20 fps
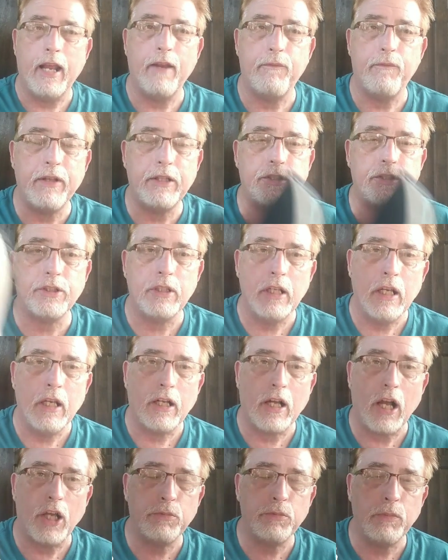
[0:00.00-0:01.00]
And if it's
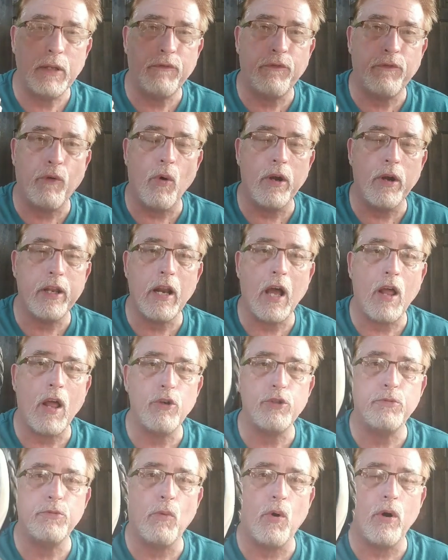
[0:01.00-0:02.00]
cost me
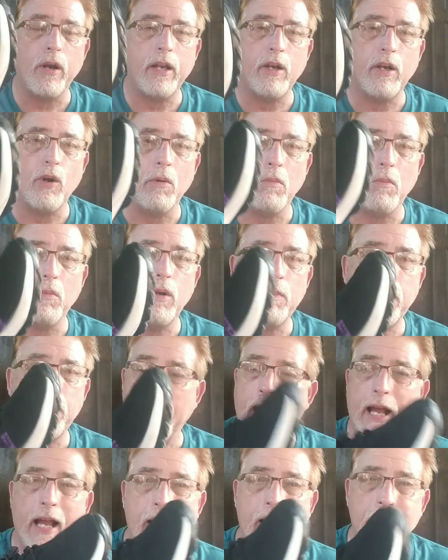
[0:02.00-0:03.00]
$40 more than I normally would
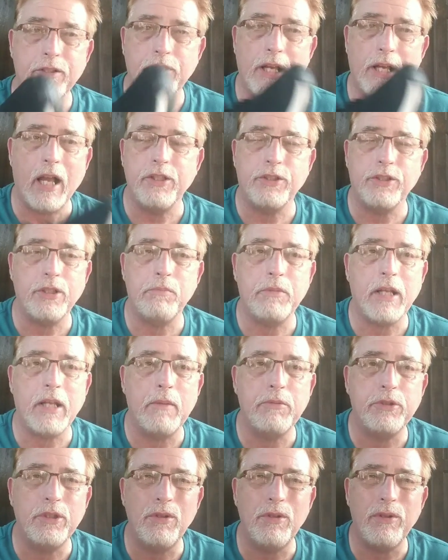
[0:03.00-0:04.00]
pay, I
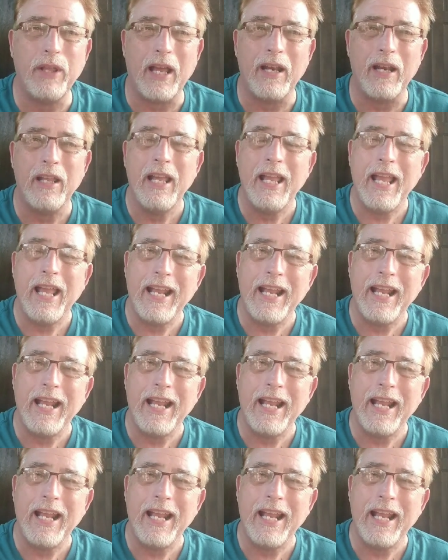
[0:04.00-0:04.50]
sometimes do that.